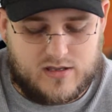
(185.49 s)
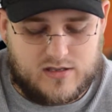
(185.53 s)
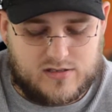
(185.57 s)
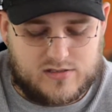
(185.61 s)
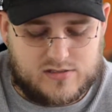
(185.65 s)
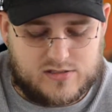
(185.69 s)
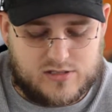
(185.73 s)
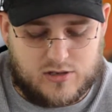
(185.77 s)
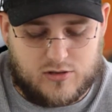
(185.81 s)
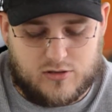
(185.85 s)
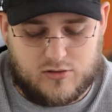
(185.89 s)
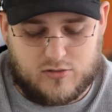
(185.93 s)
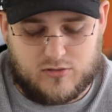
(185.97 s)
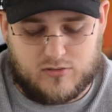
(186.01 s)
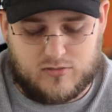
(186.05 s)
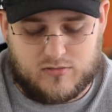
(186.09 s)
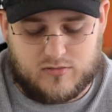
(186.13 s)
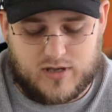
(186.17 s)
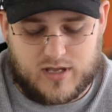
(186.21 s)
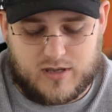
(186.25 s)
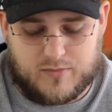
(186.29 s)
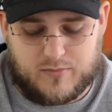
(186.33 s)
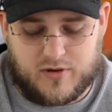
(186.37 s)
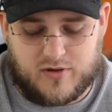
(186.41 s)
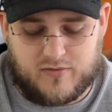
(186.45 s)
So
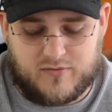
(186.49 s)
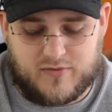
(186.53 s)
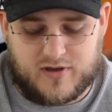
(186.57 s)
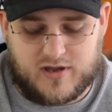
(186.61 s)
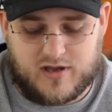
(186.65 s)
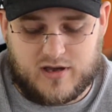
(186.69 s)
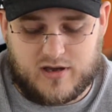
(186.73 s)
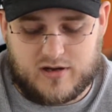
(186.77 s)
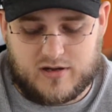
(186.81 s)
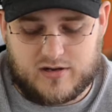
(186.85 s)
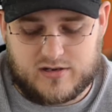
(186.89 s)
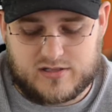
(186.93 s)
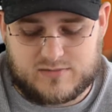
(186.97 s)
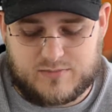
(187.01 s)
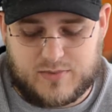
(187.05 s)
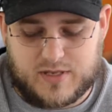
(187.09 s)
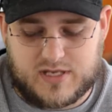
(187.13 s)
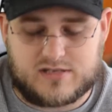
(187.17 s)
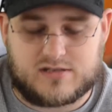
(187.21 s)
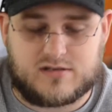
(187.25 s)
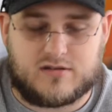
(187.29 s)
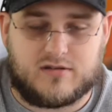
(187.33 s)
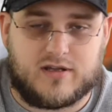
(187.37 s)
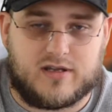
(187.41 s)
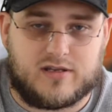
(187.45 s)
a perfect cutter is
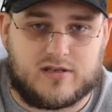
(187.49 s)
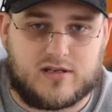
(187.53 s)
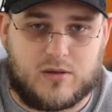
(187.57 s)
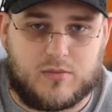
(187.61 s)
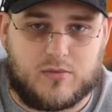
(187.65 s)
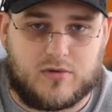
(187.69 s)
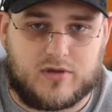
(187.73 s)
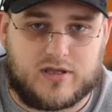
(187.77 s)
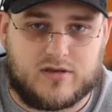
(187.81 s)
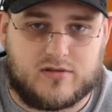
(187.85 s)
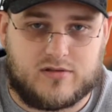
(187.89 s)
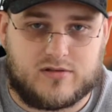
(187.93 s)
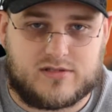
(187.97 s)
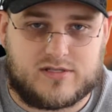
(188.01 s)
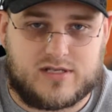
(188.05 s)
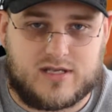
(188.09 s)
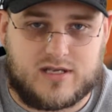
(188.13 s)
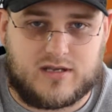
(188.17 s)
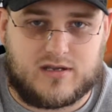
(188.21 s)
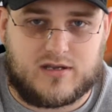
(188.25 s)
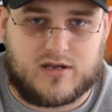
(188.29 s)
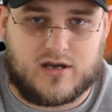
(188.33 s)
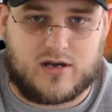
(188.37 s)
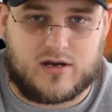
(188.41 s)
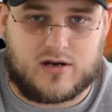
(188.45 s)
basically a double
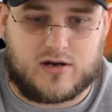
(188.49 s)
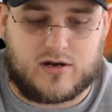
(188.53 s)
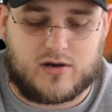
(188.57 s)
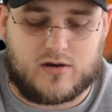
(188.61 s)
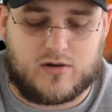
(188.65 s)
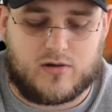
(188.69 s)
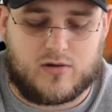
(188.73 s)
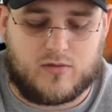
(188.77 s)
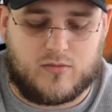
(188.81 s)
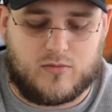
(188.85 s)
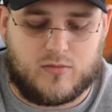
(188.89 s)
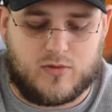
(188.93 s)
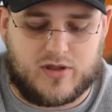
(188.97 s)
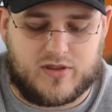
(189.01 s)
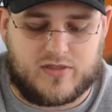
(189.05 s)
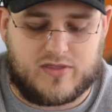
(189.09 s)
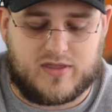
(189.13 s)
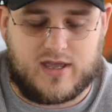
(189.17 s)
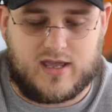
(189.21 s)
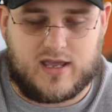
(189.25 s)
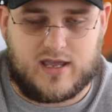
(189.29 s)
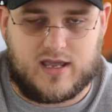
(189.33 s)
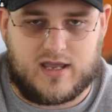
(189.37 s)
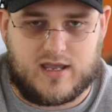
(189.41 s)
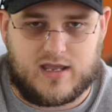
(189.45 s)
guillotine cutter with
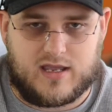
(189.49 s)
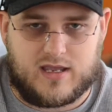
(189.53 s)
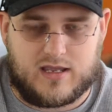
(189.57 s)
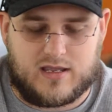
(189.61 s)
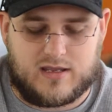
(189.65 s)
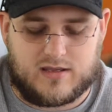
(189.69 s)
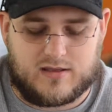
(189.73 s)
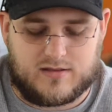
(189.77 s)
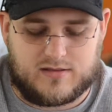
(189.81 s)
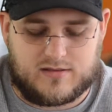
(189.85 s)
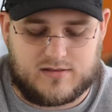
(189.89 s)
a